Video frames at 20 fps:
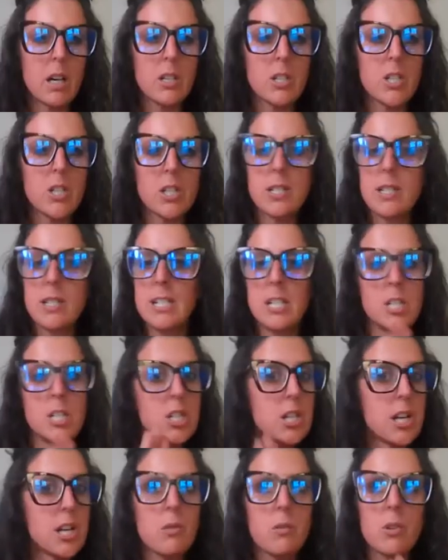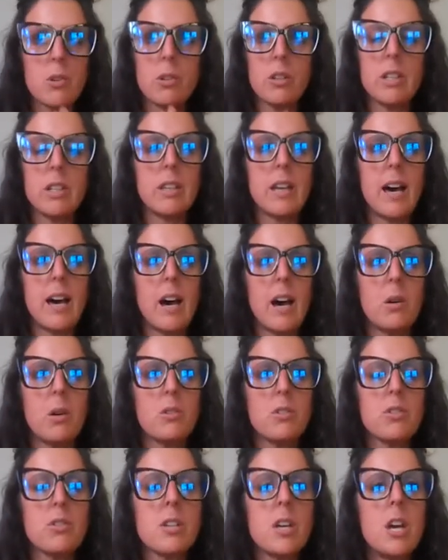just in general in the
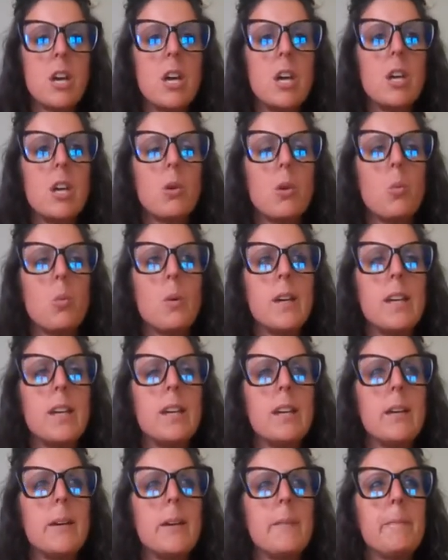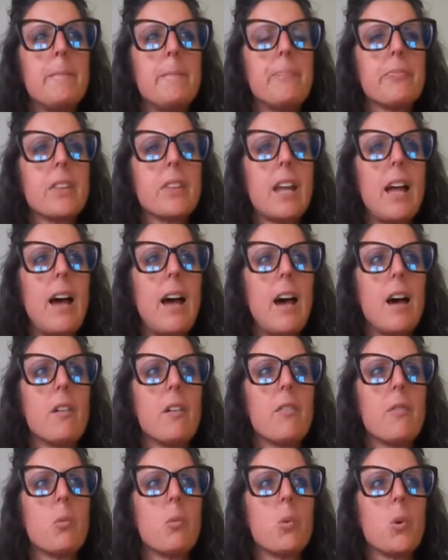house. We
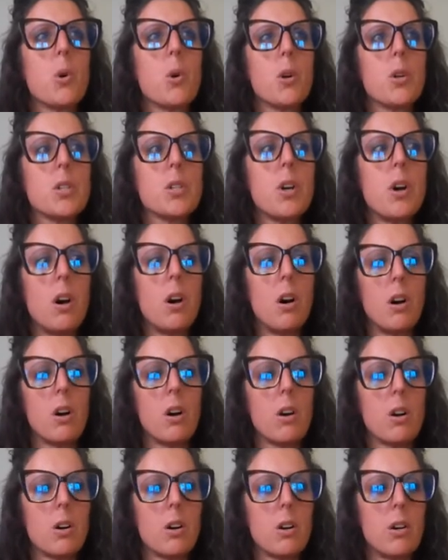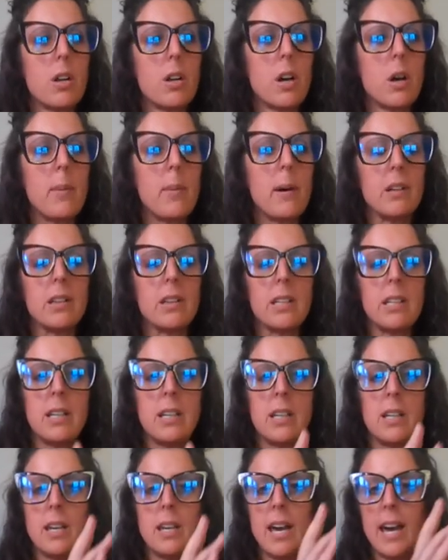have worked hard about
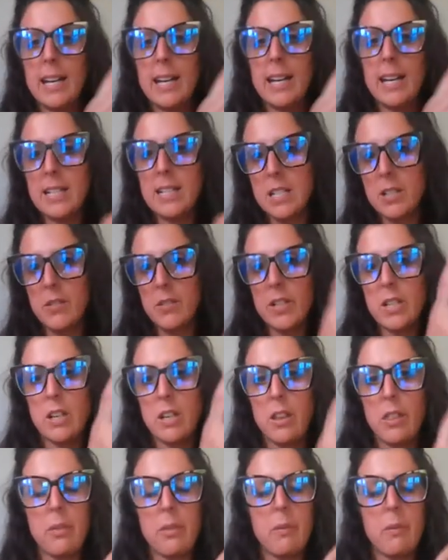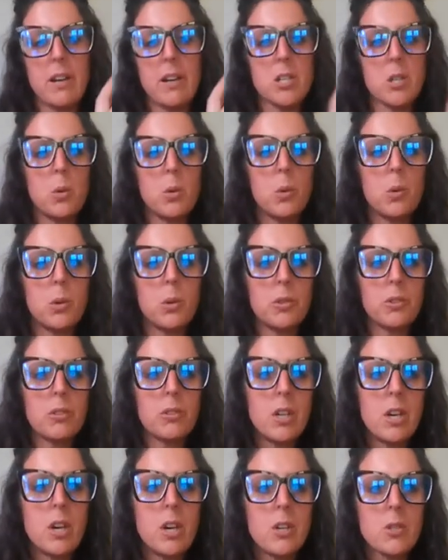the activity at thresholds.
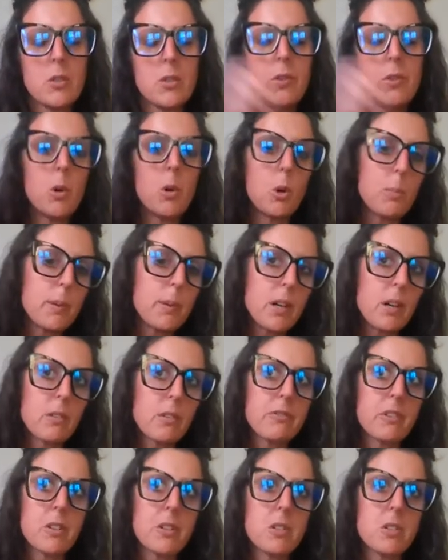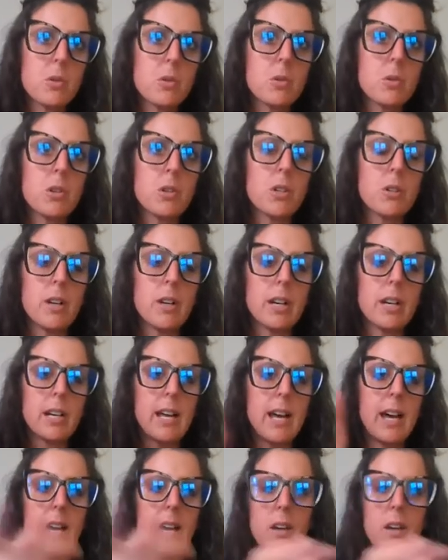So if you open our front door, you're not going
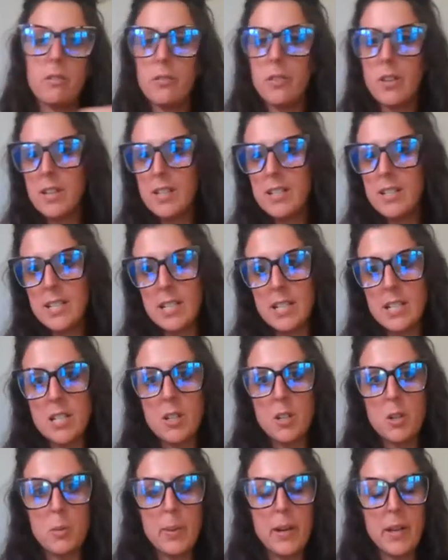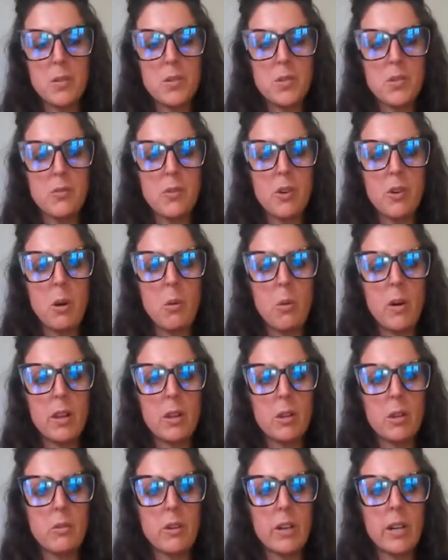to have 600 pounds of
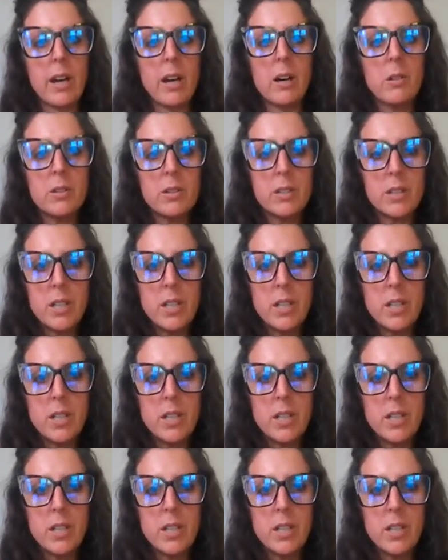Rottweiler run out,